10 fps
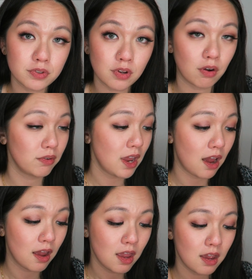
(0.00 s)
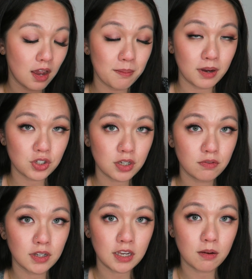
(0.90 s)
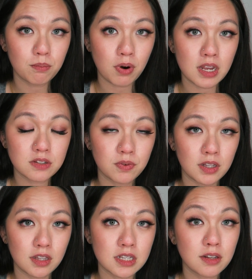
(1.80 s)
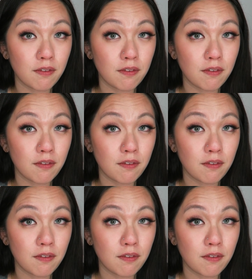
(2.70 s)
So yeah, I'm actually really impressed with this